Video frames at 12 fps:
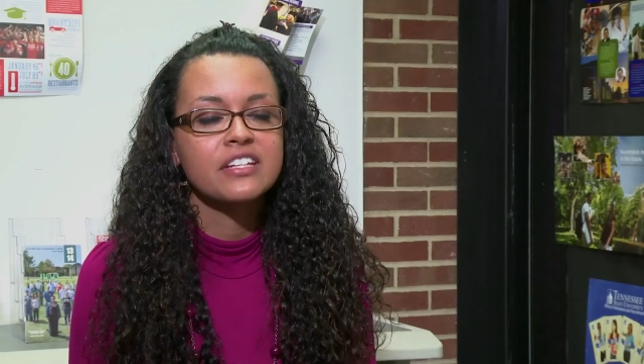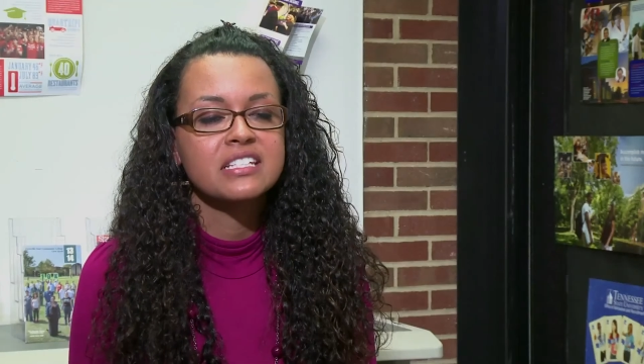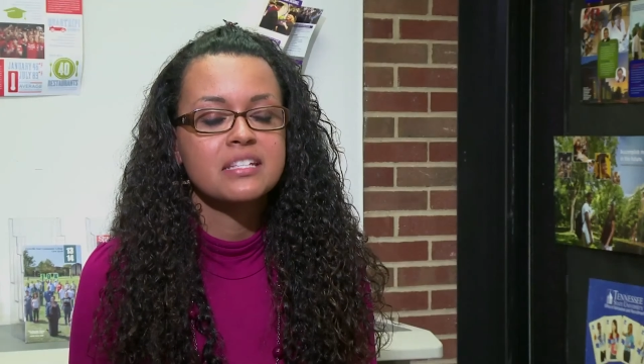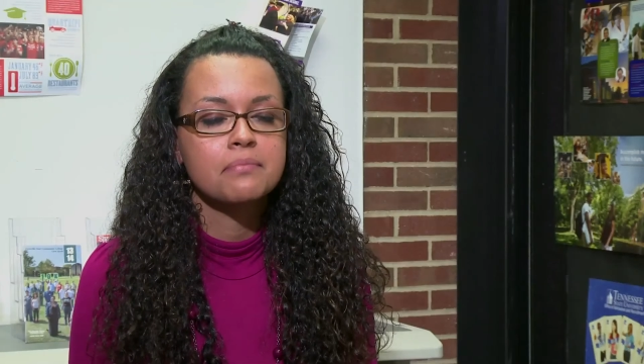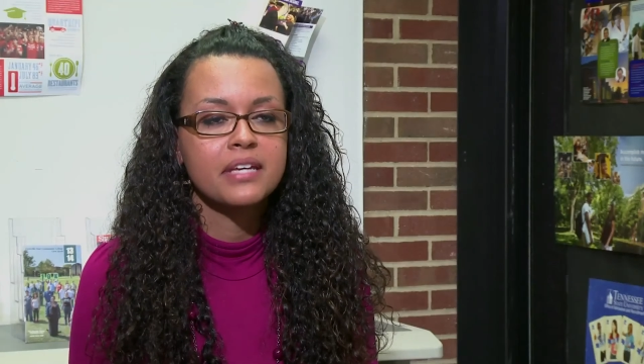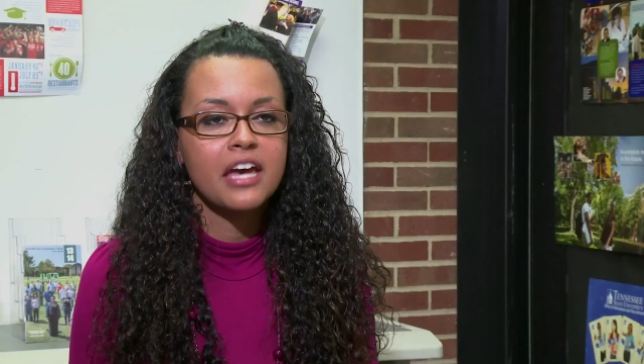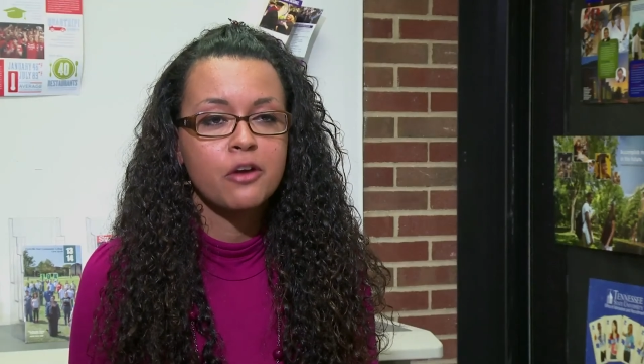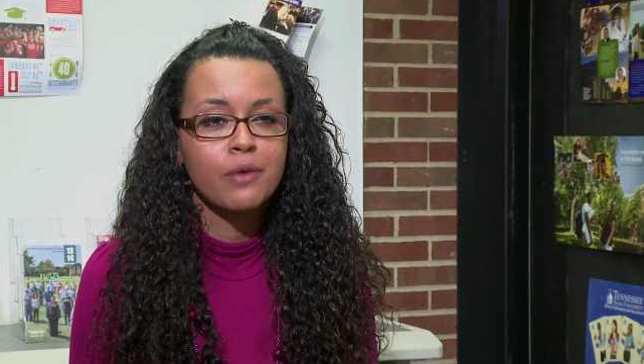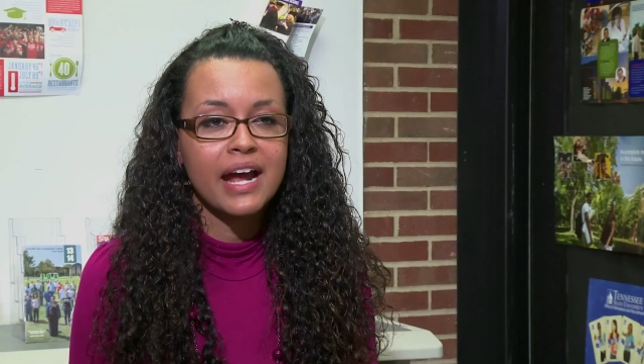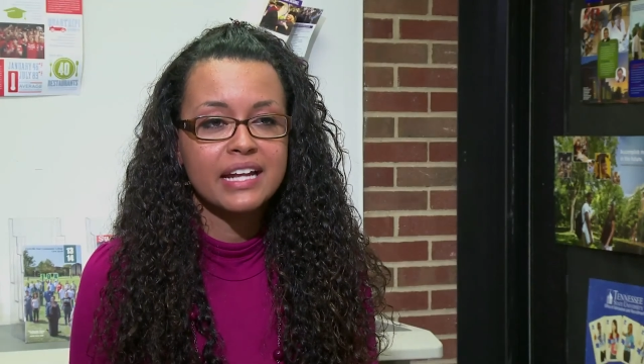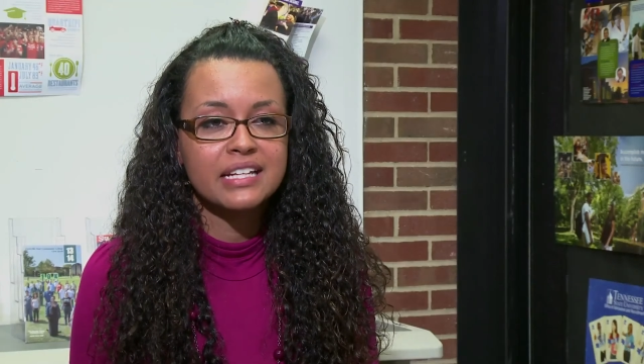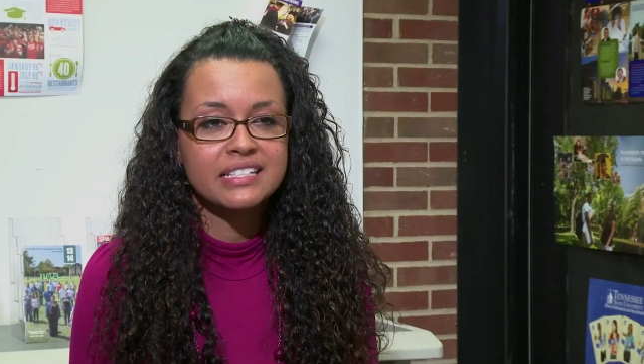to submit a
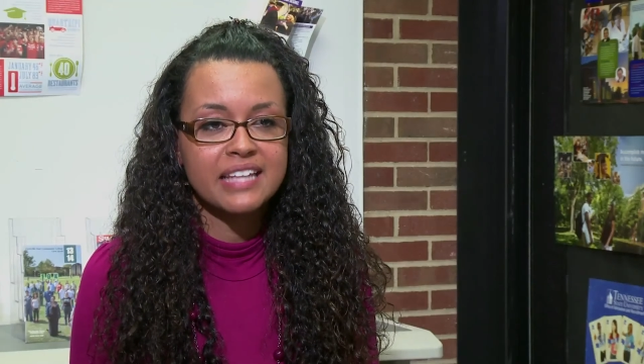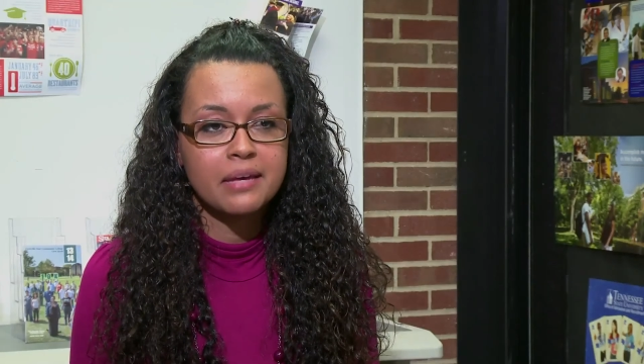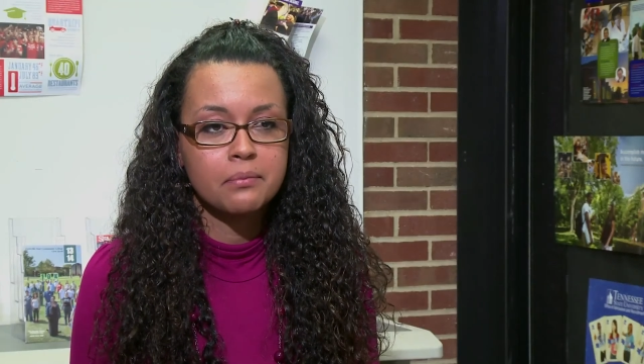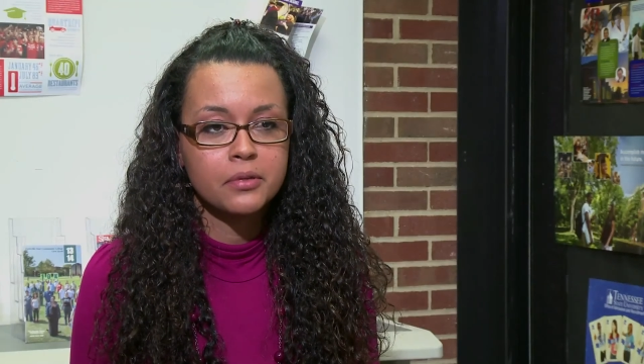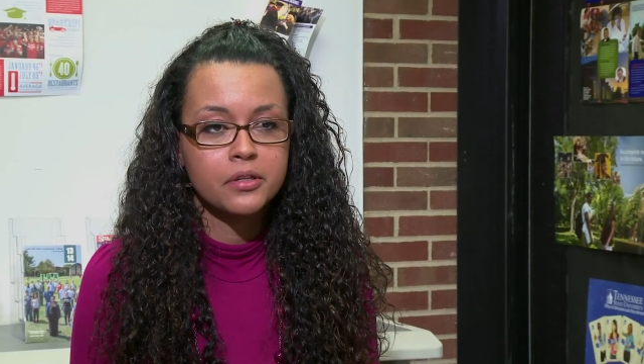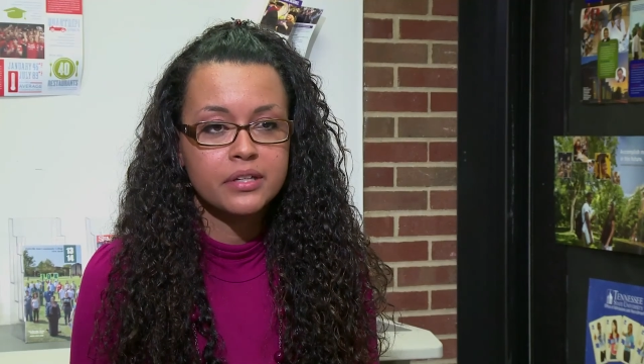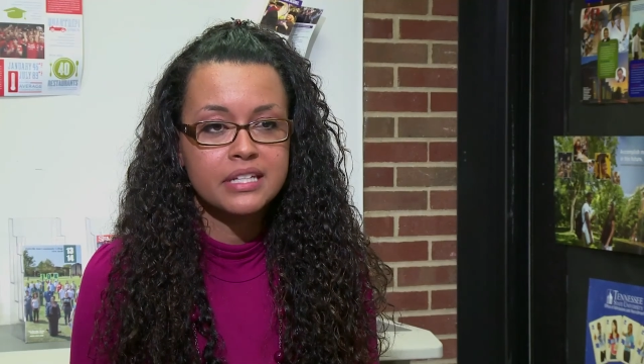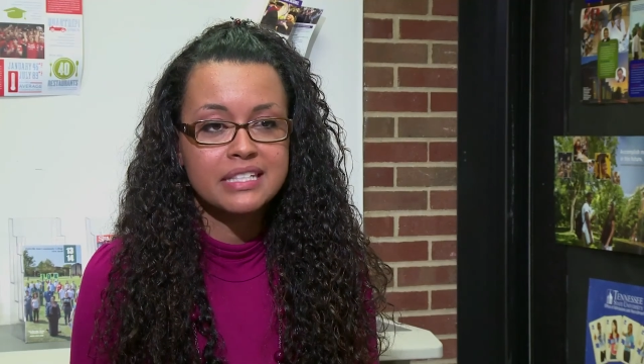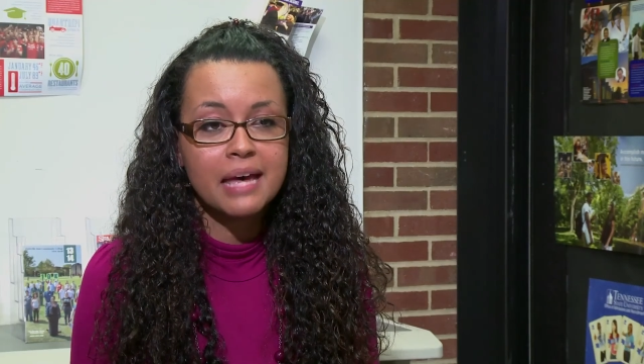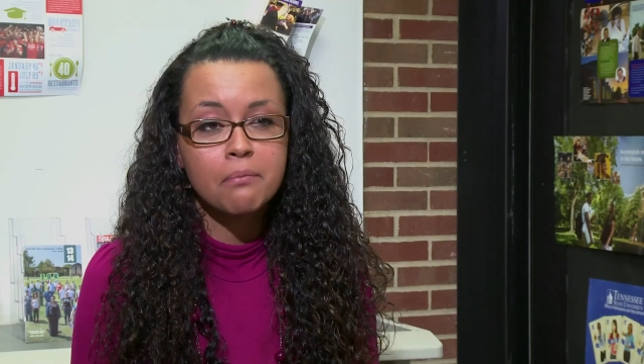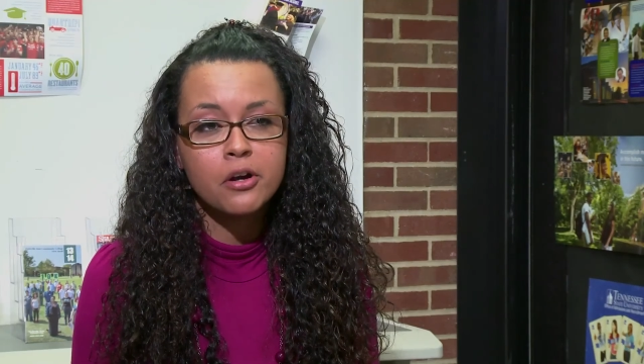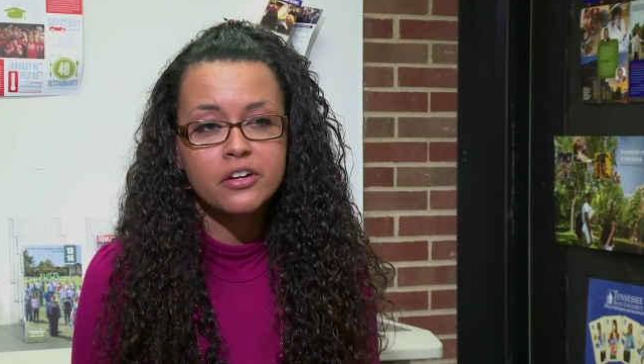writing sample. Is
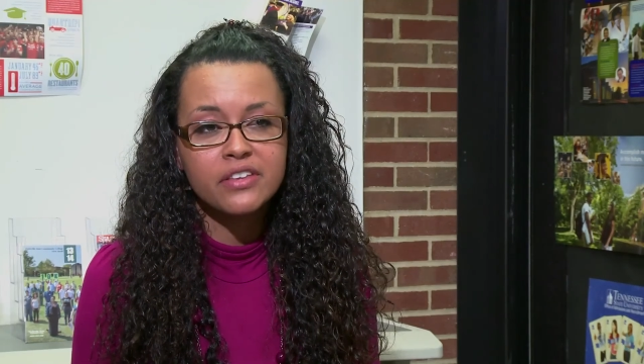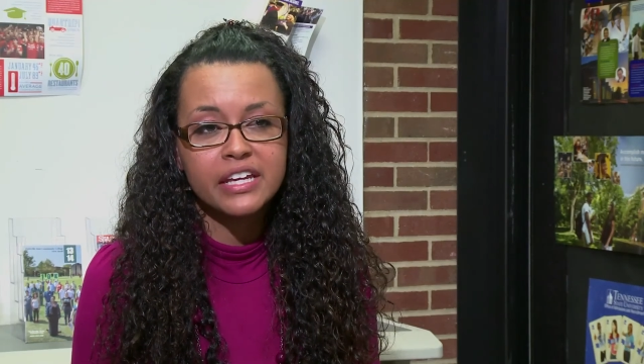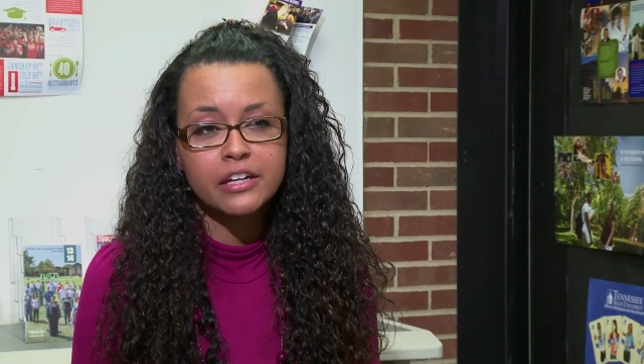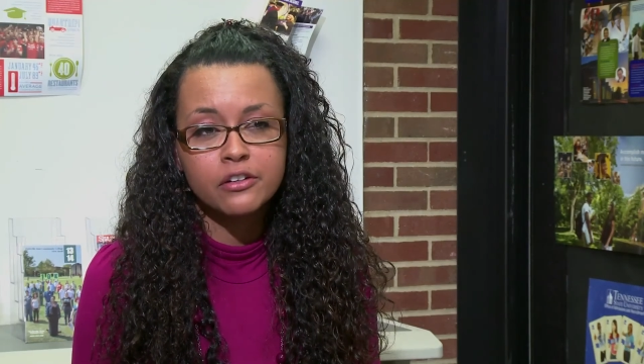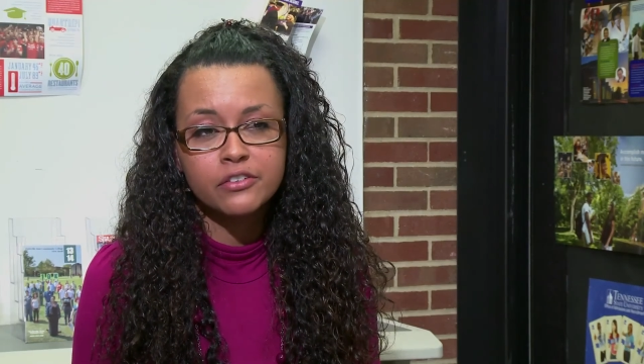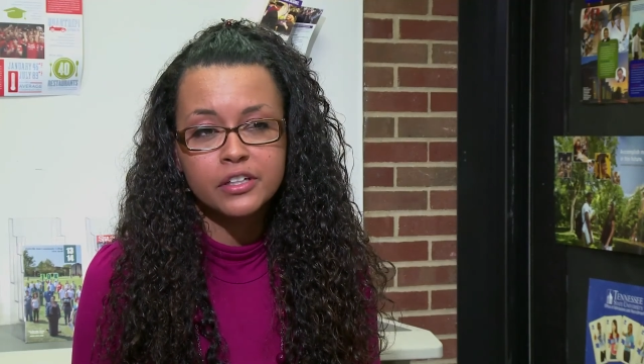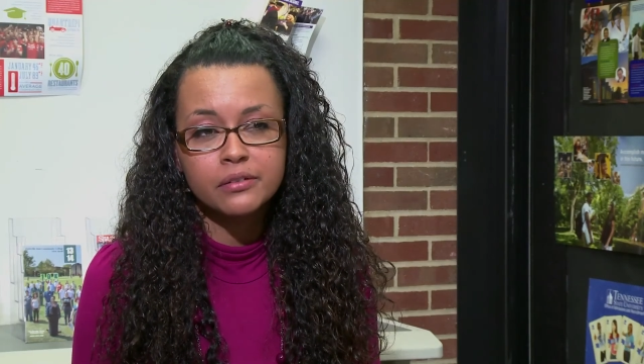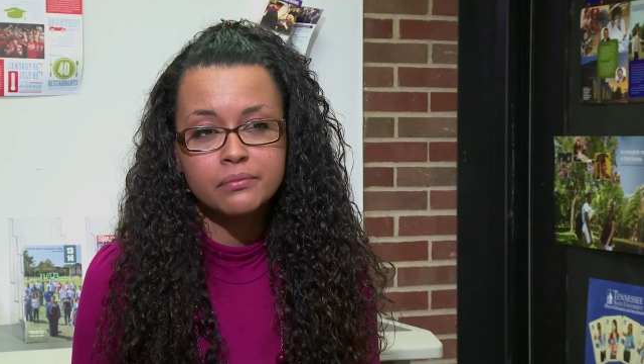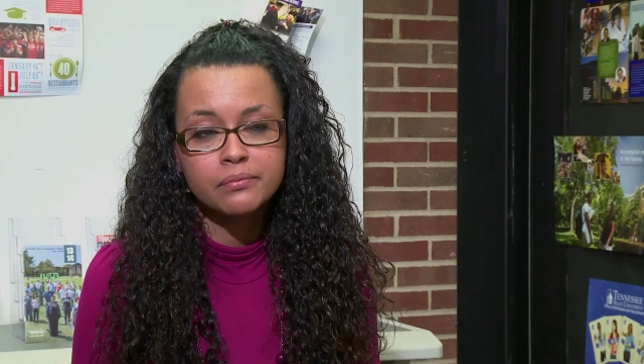that part of the interview?